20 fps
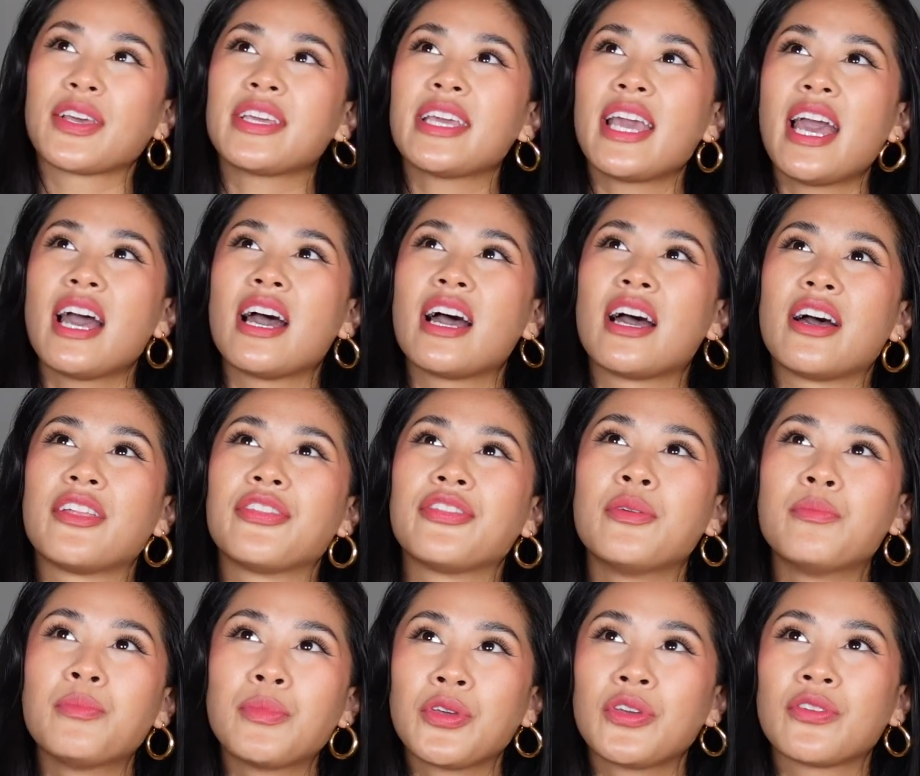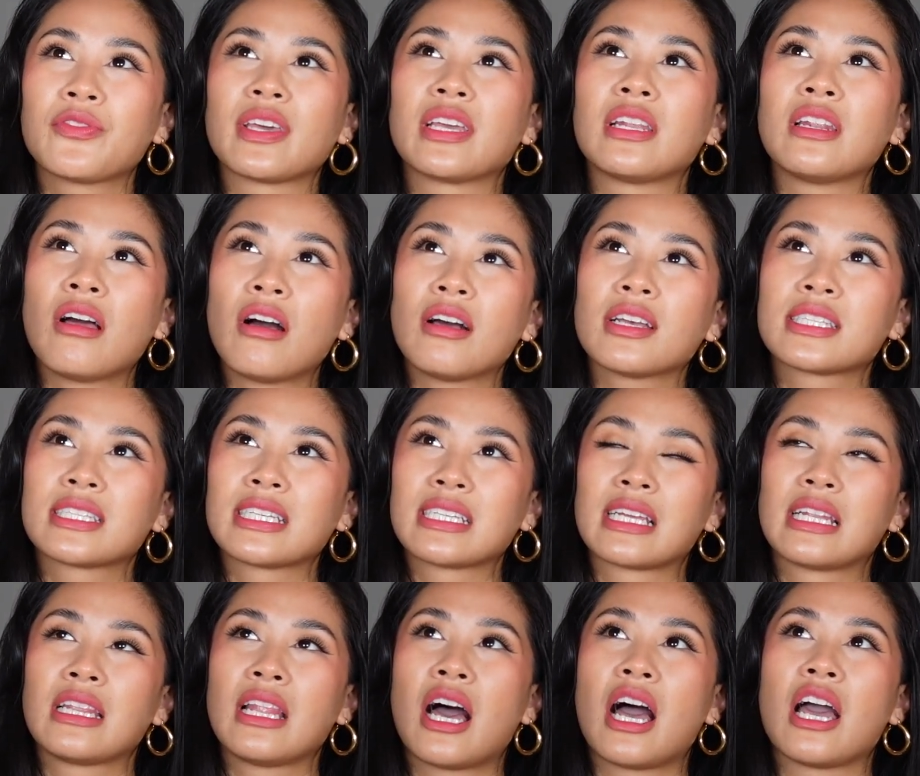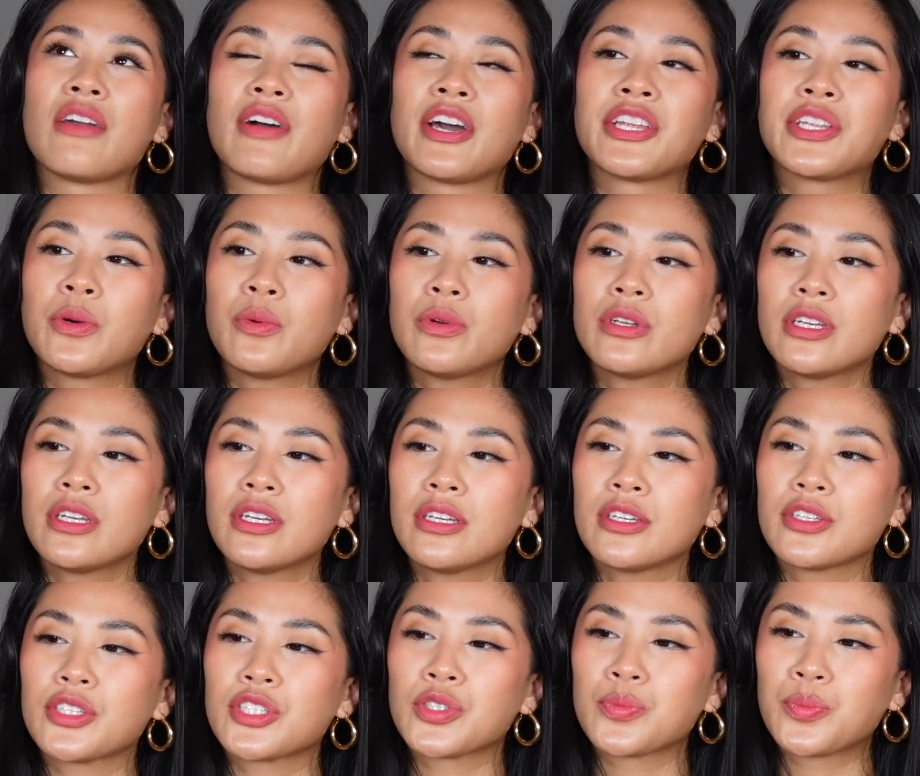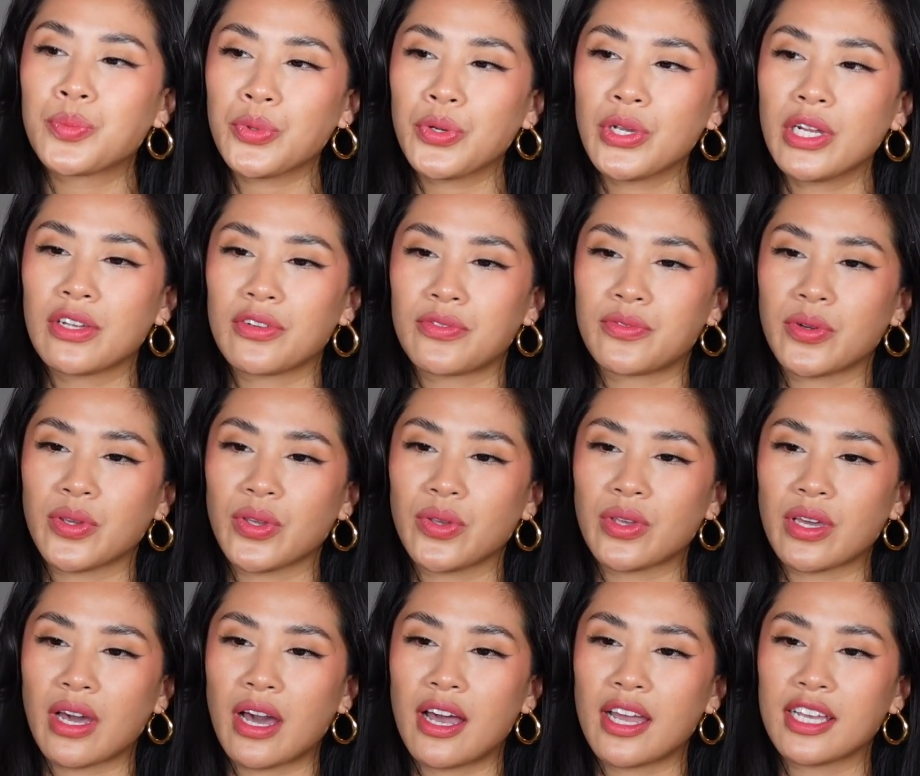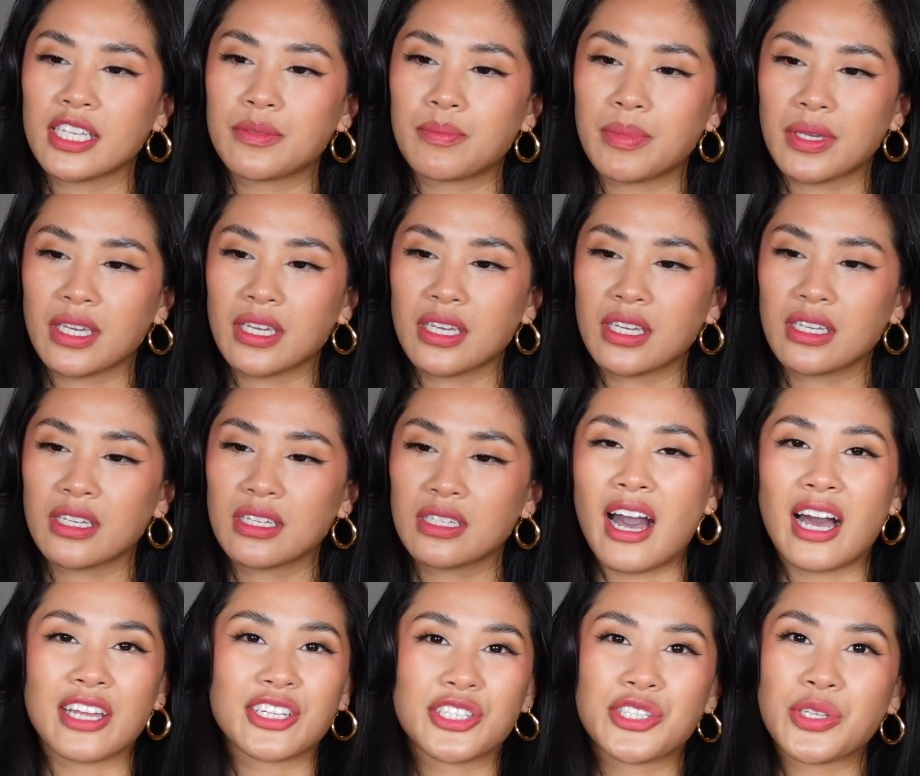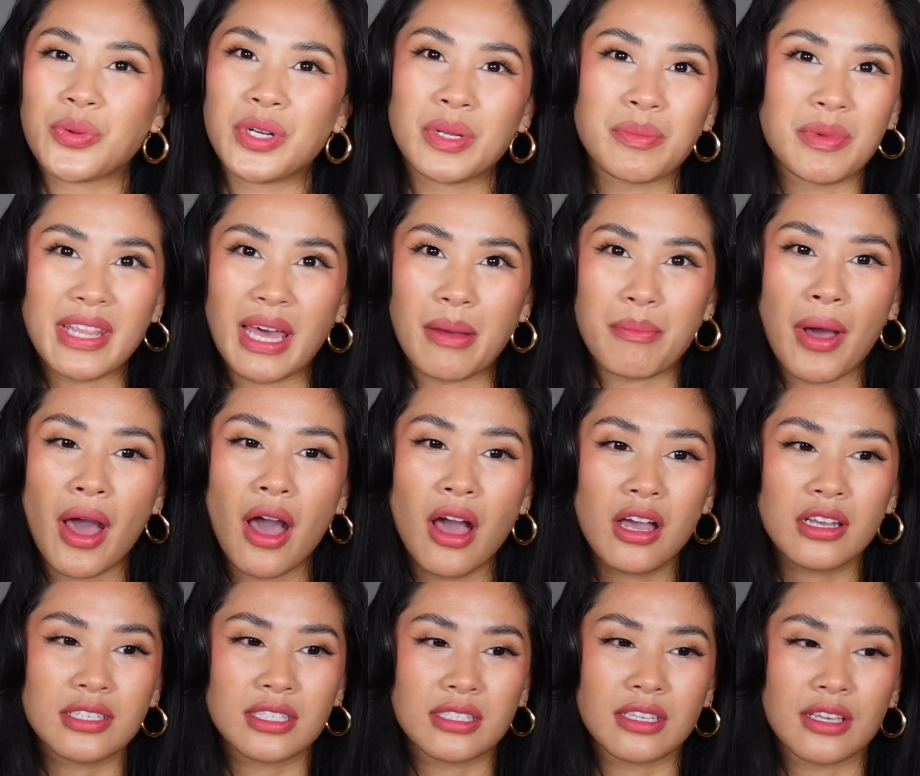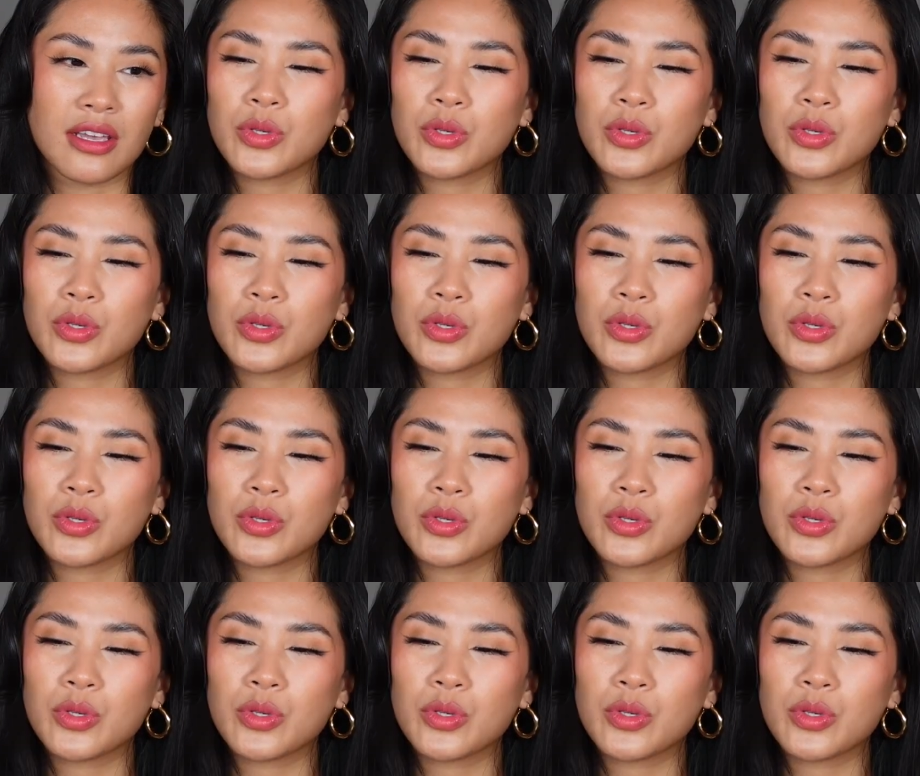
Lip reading: yeah, the movie, Last Seen Alive, I don't wanna spoil it for you guys because I just don't wanna be that person.